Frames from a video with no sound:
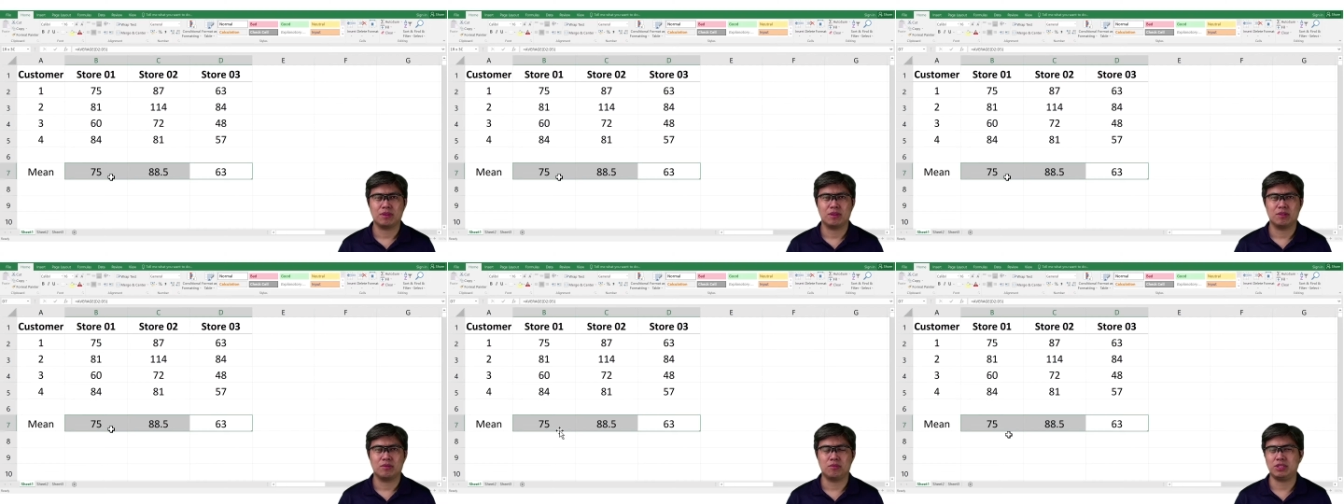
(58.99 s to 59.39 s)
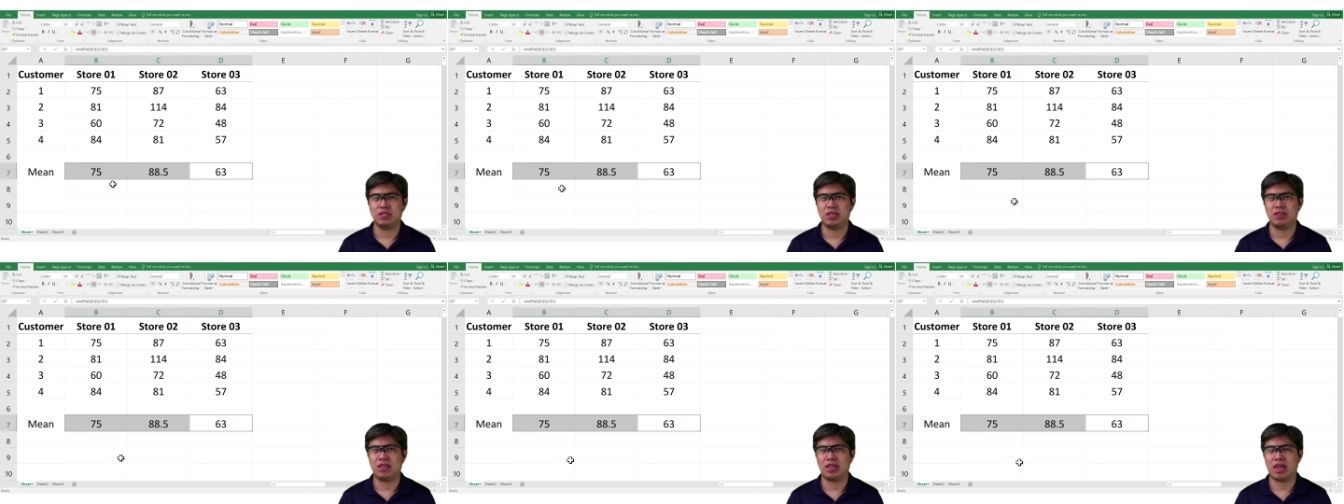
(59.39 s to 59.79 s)
which
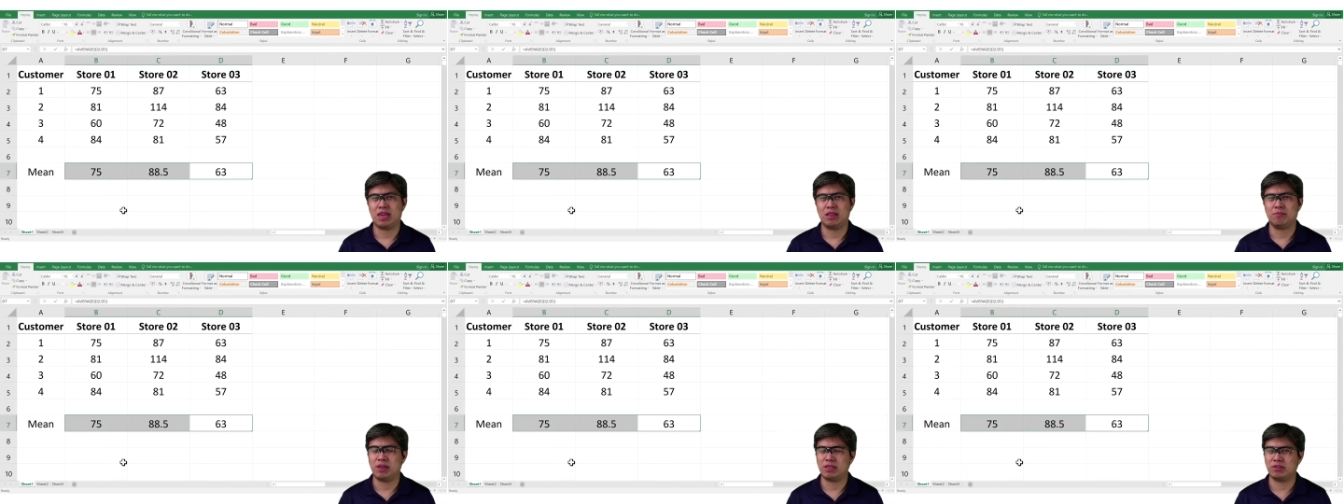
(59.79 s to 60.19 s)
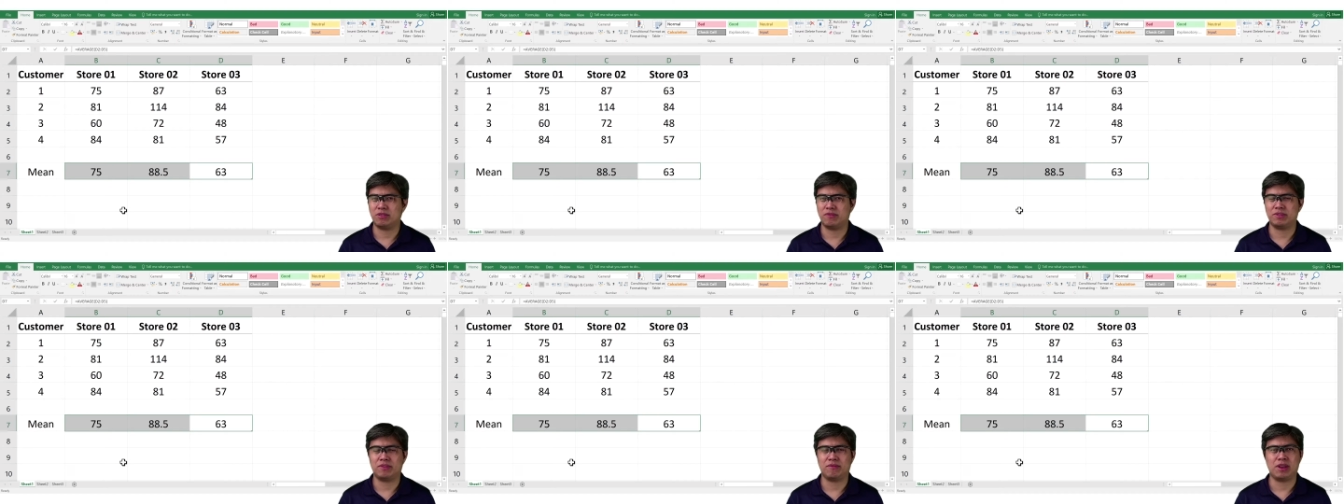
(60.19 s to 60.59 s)
indicate based on
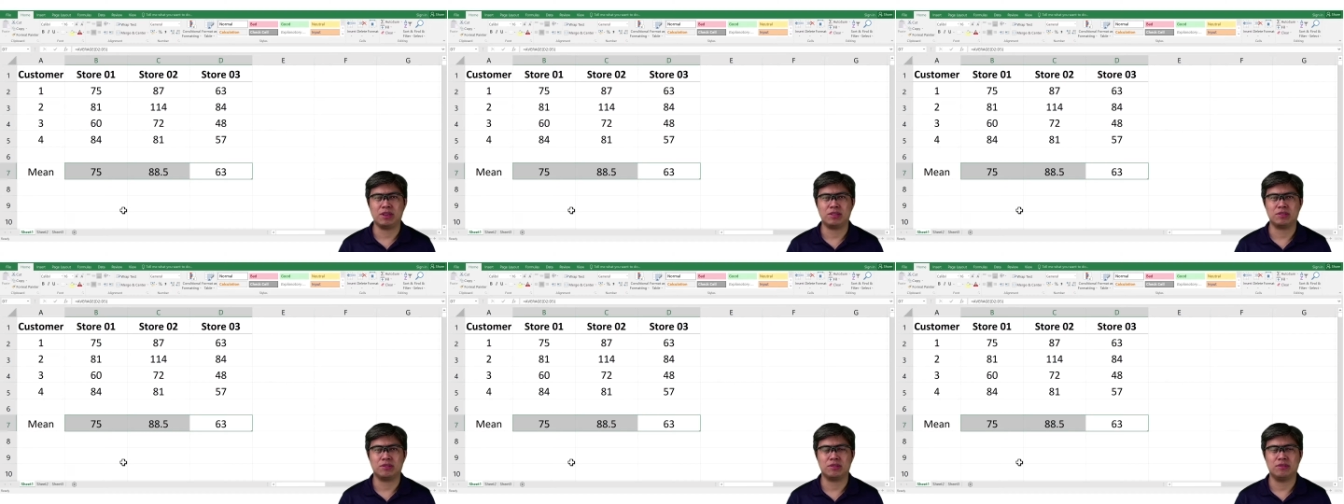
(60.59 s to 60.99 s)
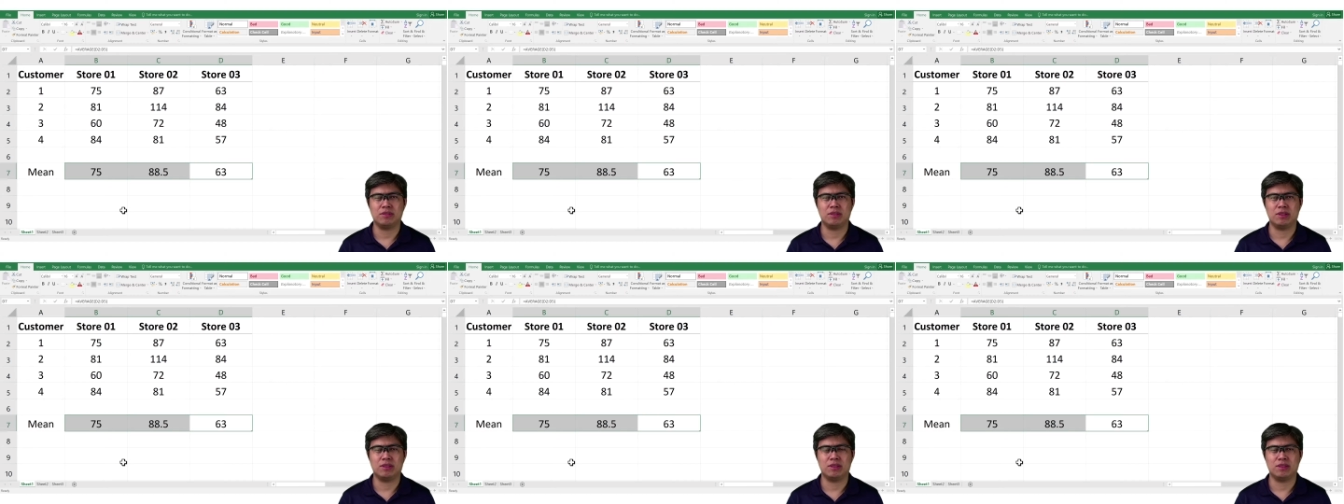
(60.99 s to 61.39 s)
observation
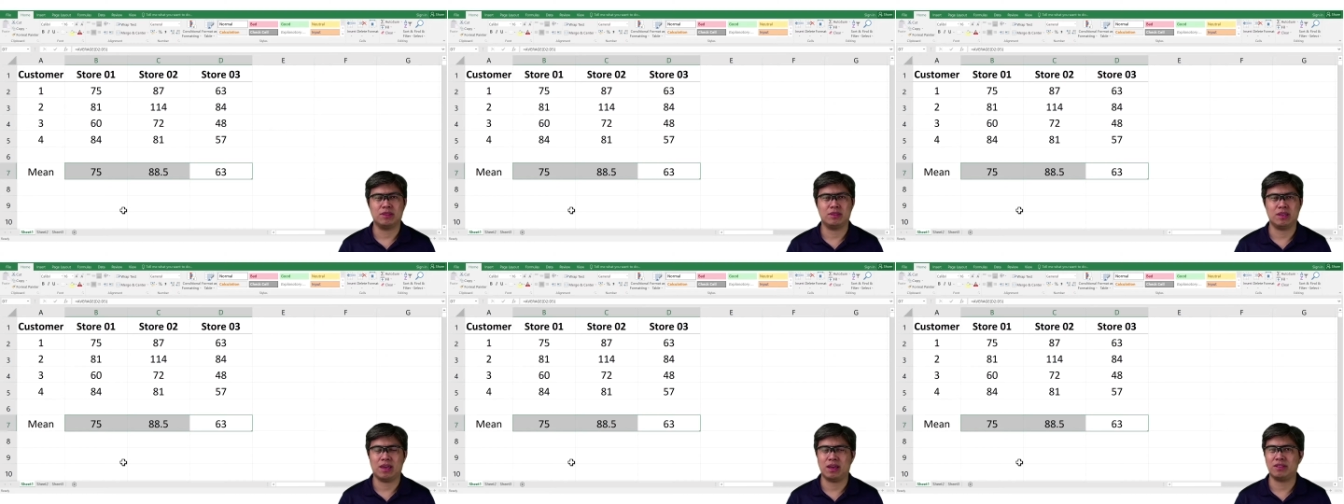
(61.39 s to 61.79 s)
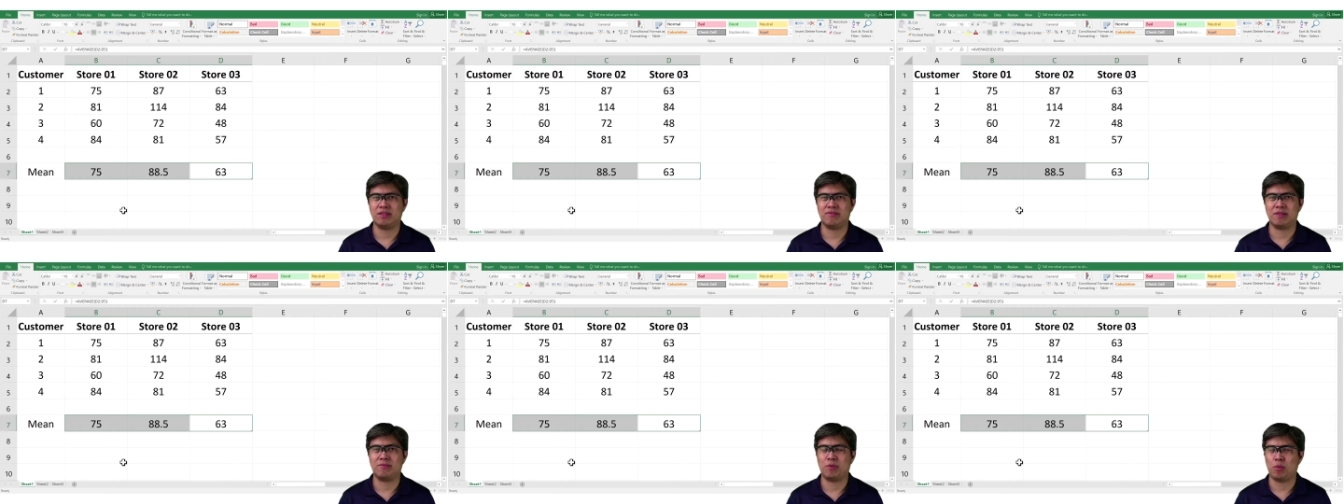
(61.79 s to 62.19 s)
they are
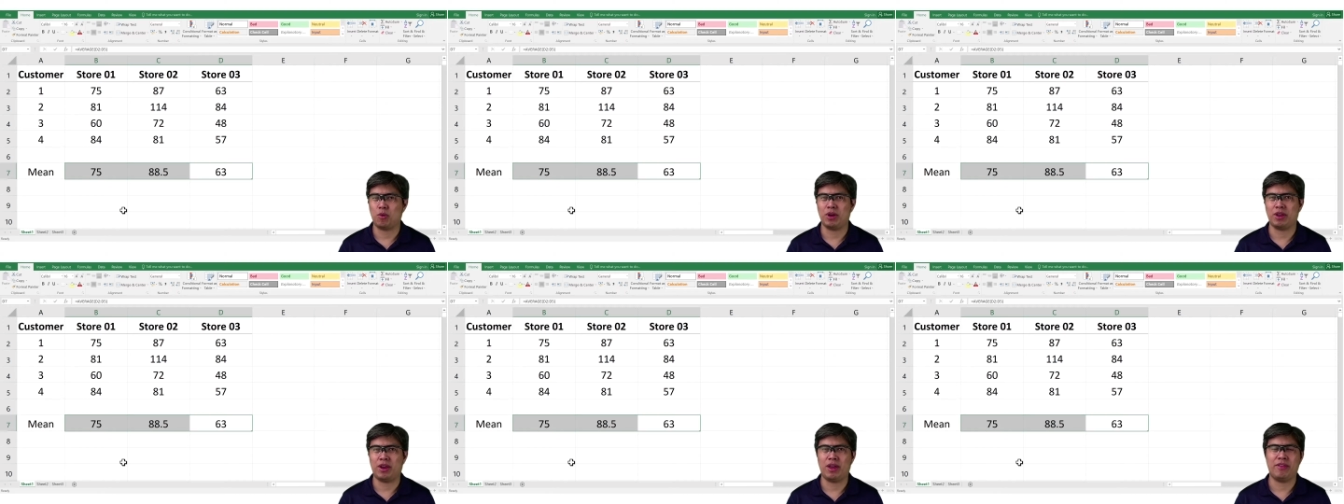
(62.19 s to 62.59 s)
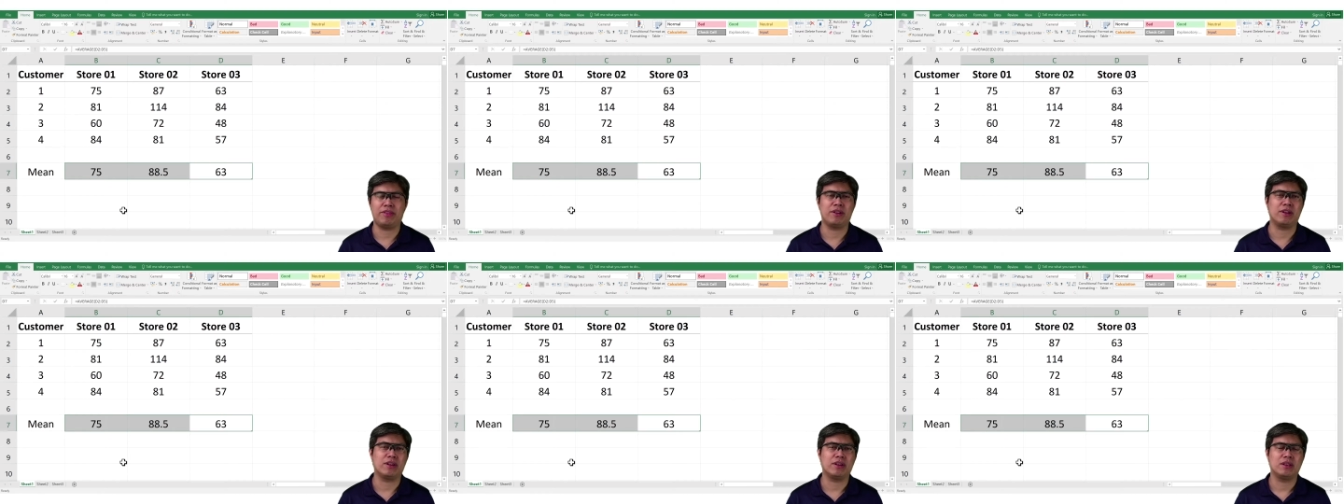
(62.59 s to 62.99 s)
different from one
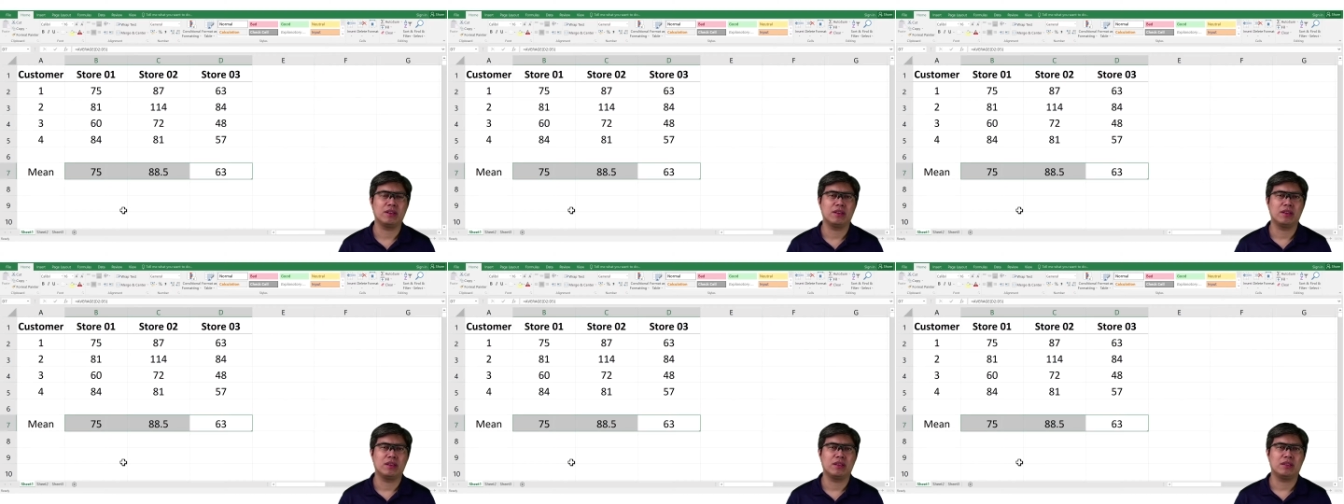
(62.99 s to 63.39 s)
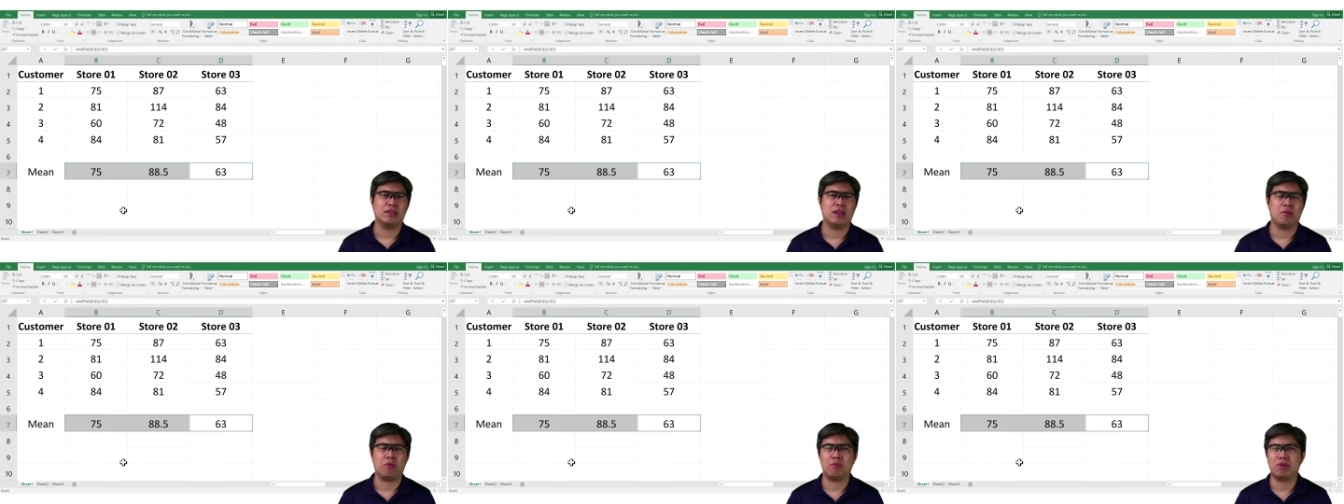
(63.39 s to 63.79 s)
another.
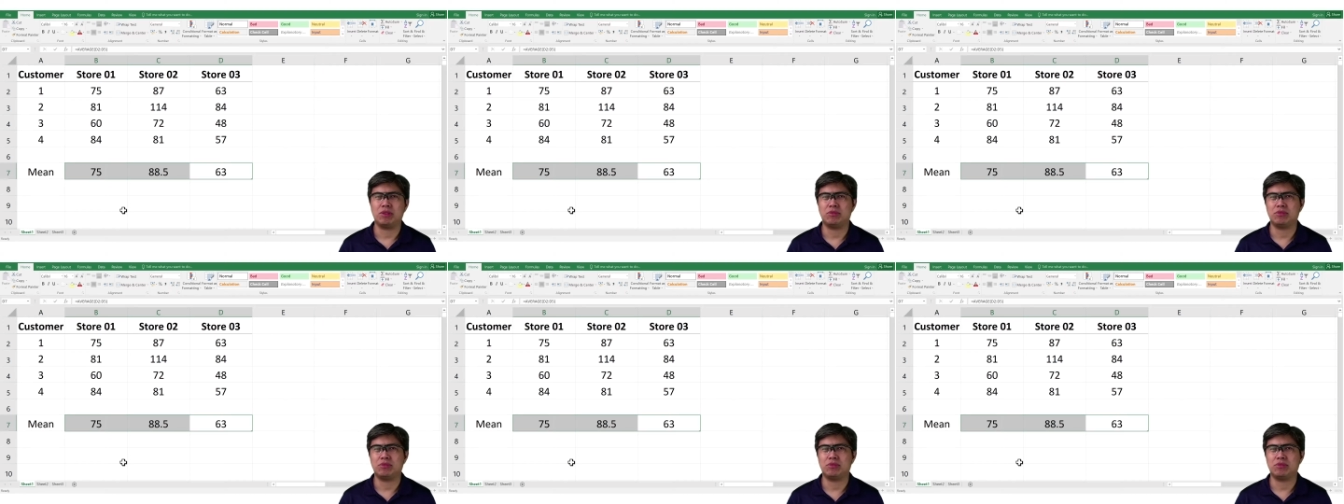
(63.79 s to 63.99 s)
Now we want to